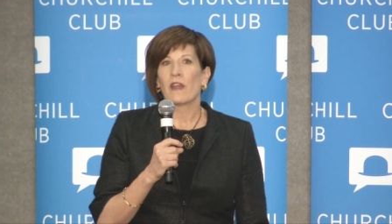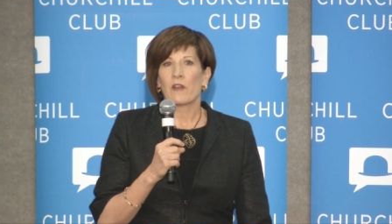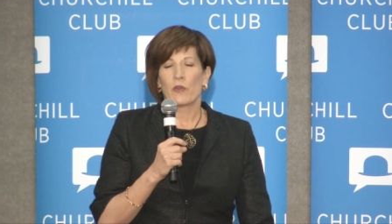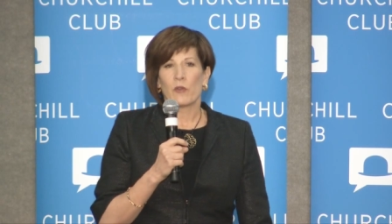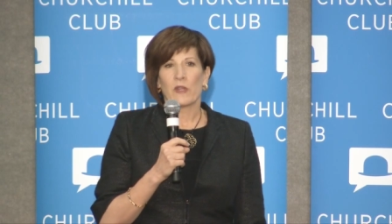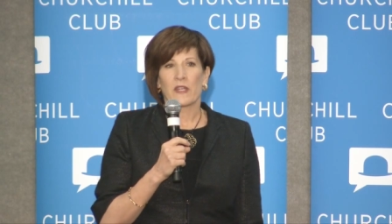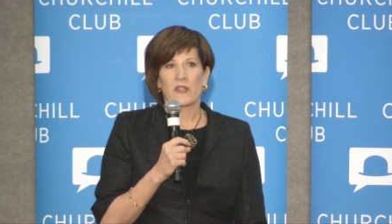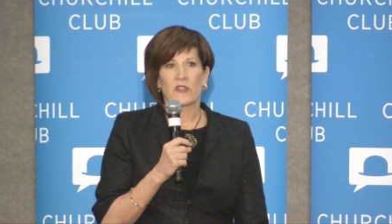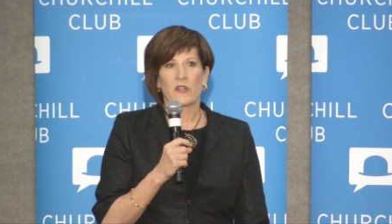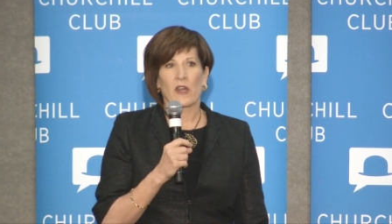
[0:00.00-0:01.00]
who
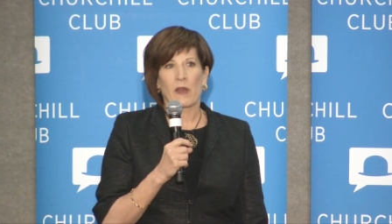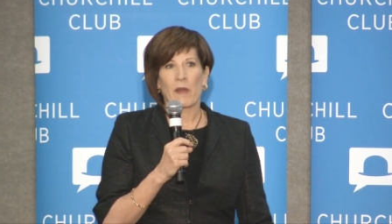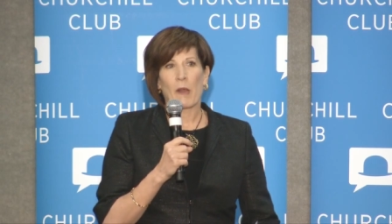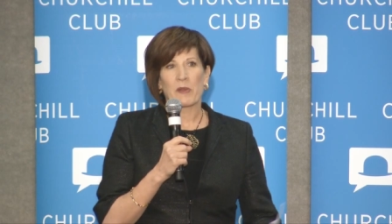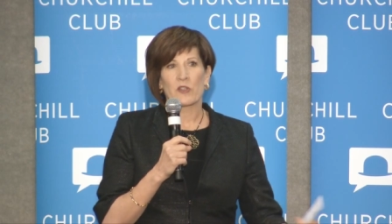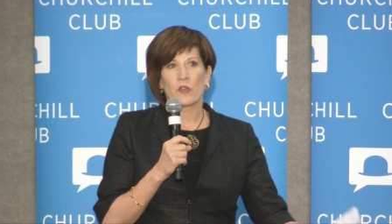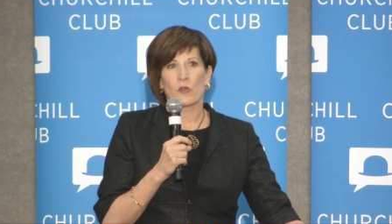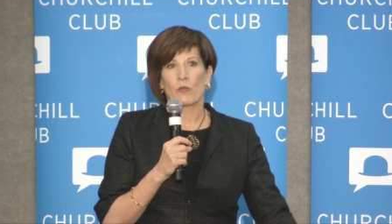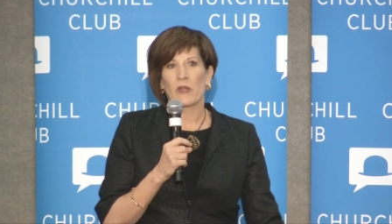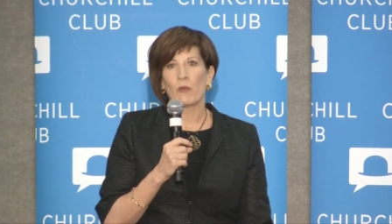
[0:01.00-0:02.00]
is uh, helping
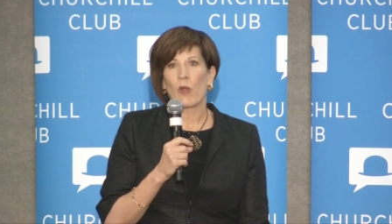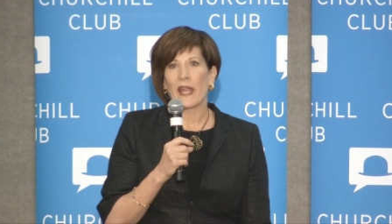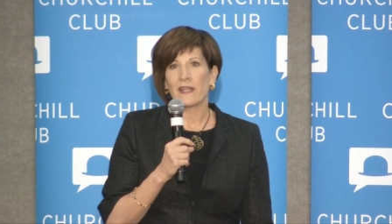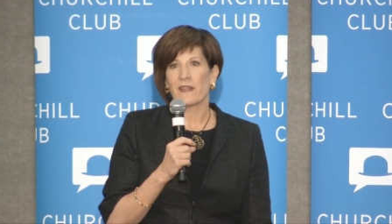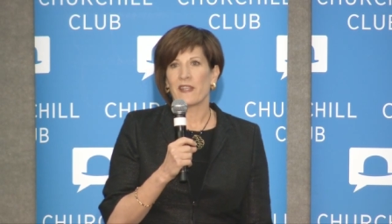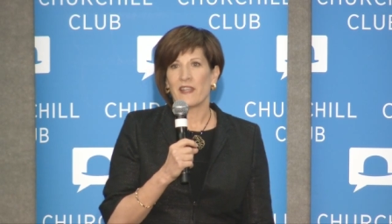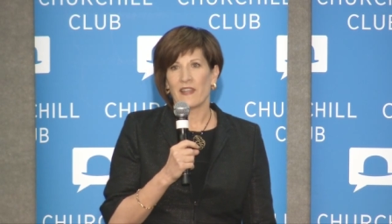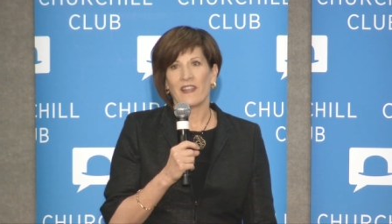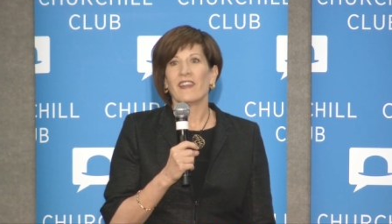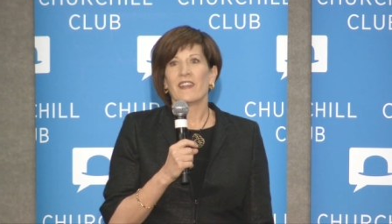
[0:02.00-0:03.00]
to rewrite
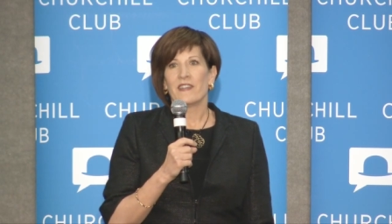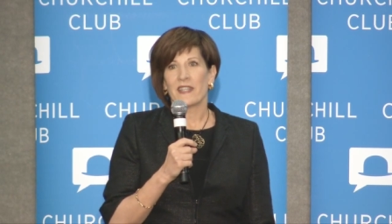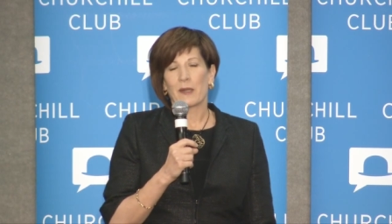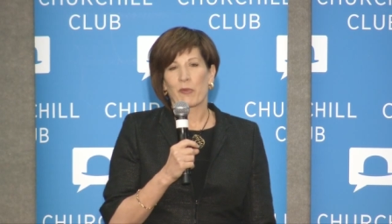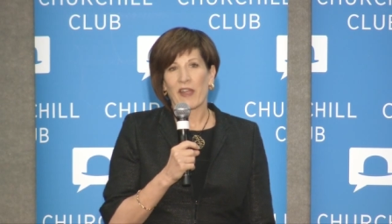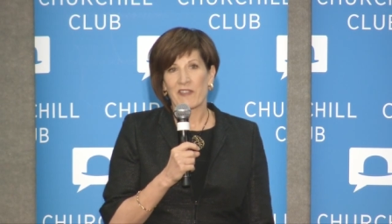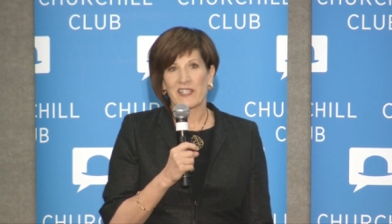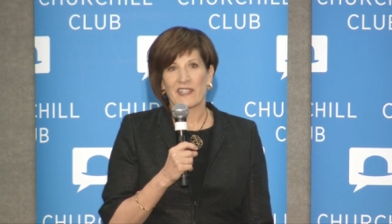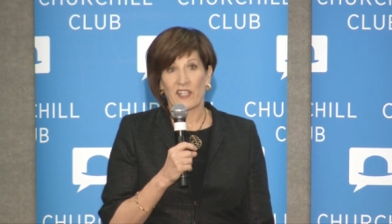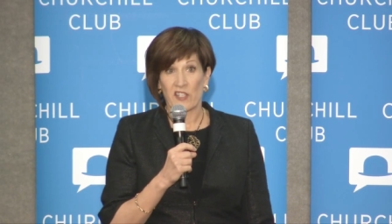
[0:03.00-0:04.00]
the data privacy
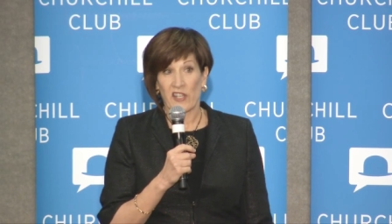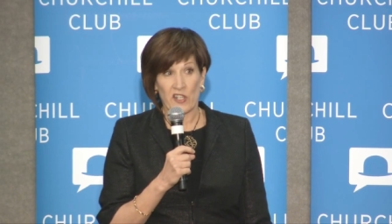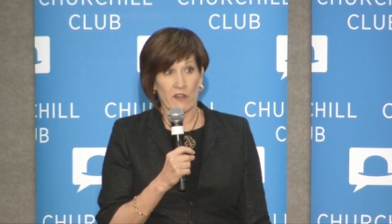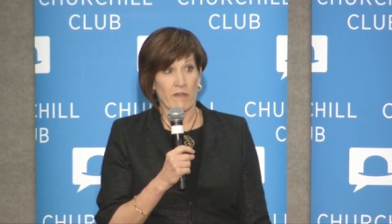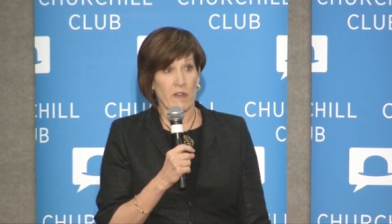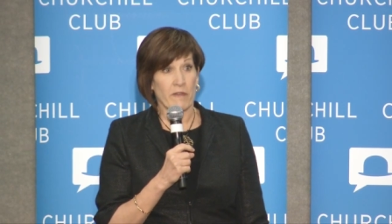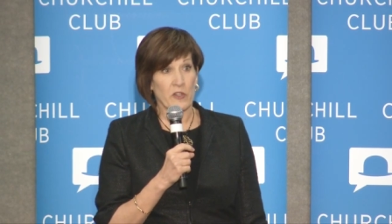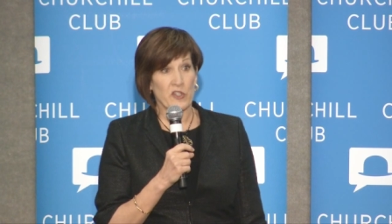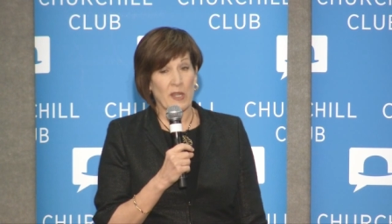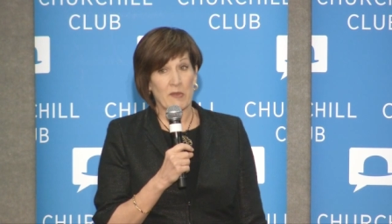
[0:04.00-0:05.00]
legislation for the
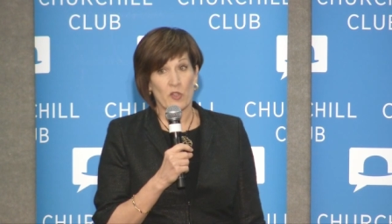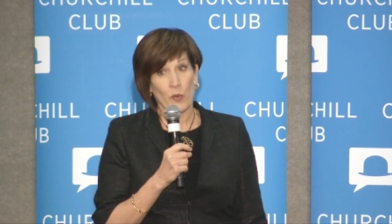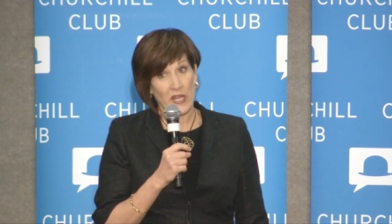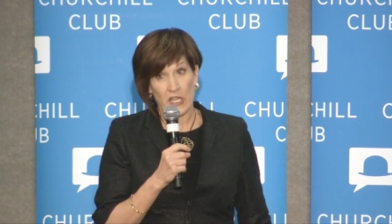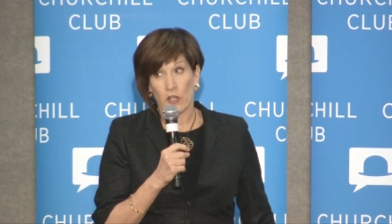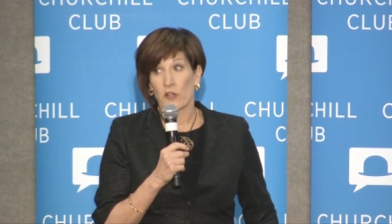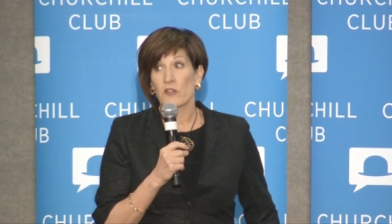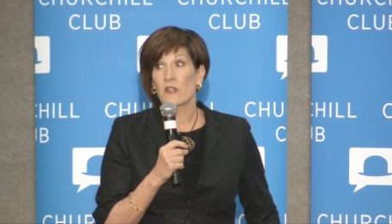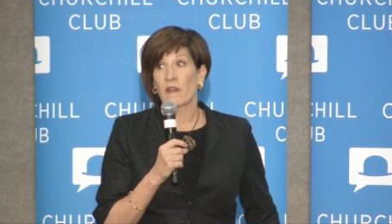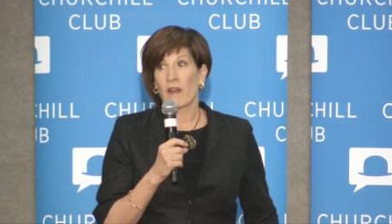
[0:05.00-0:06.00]
first time in 20
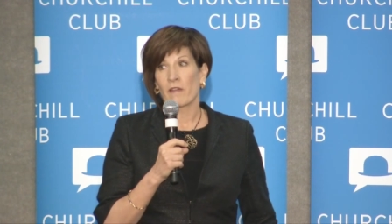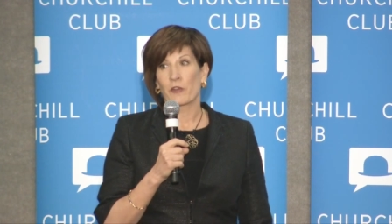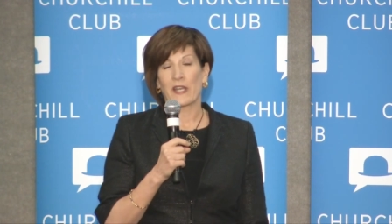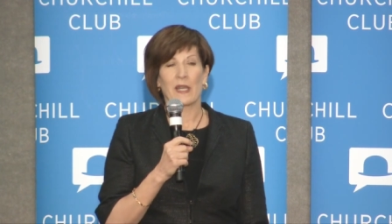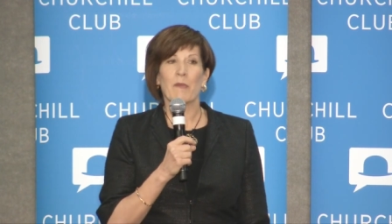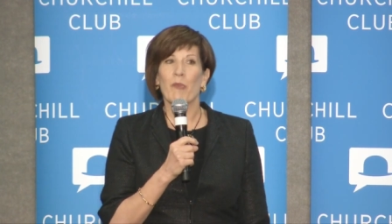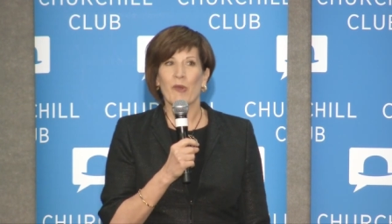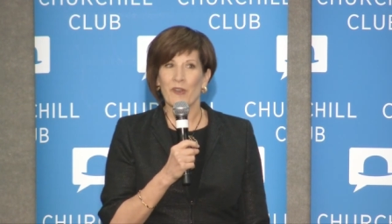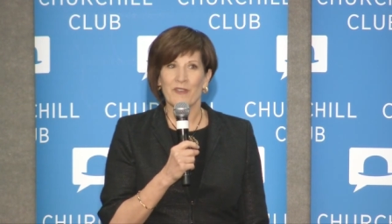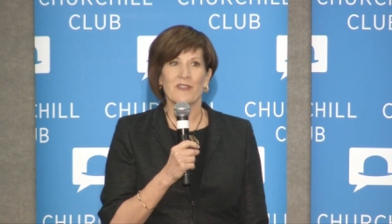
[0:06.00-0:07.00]
years, of great
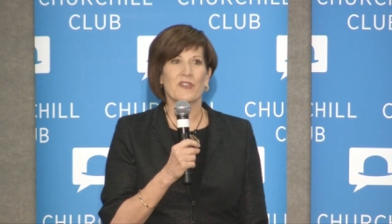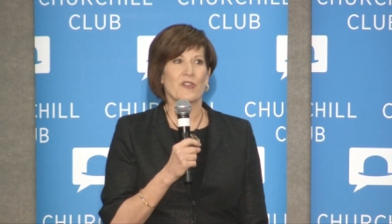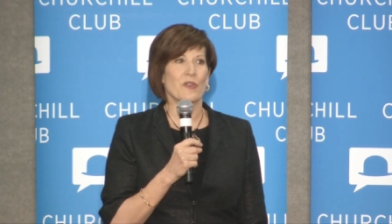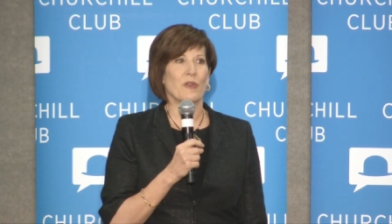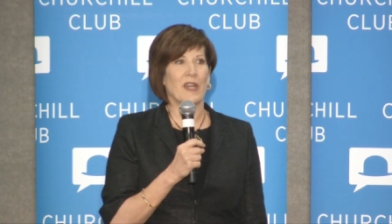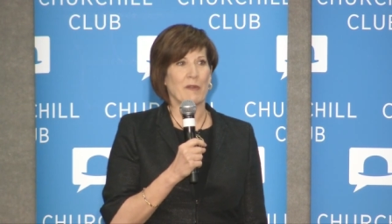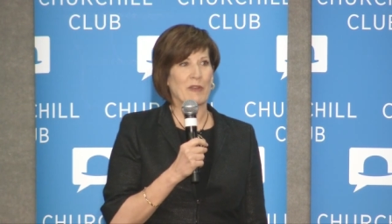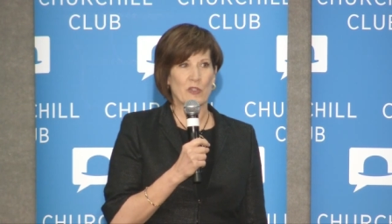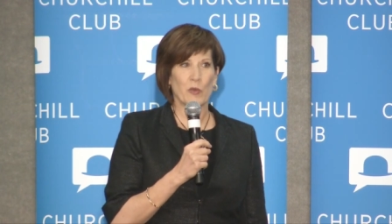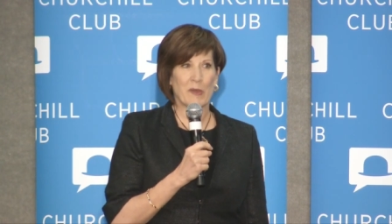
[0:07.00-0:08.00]
importance to
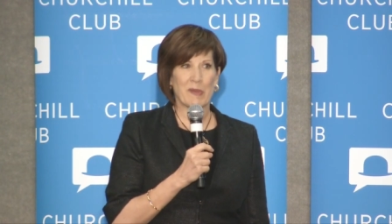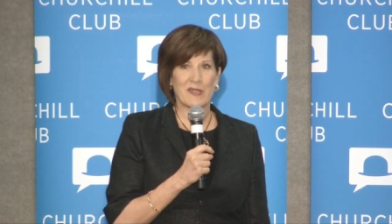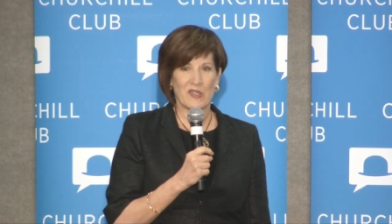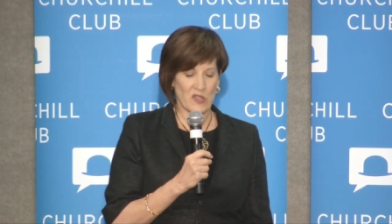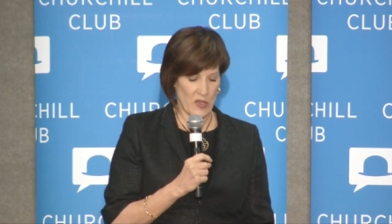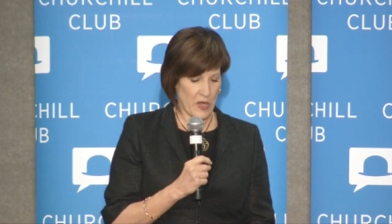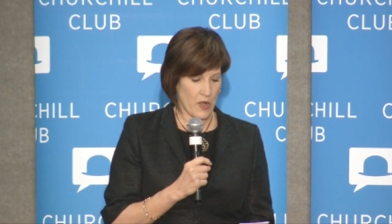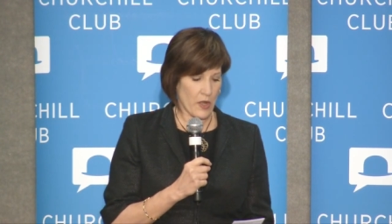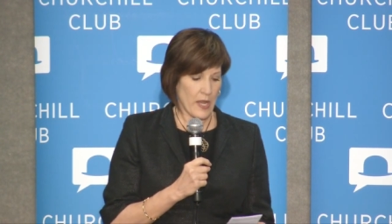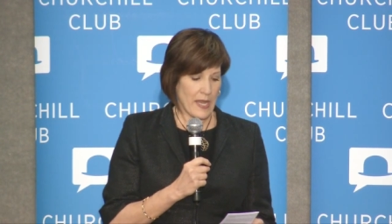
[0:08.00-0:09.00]
anyone doing business there.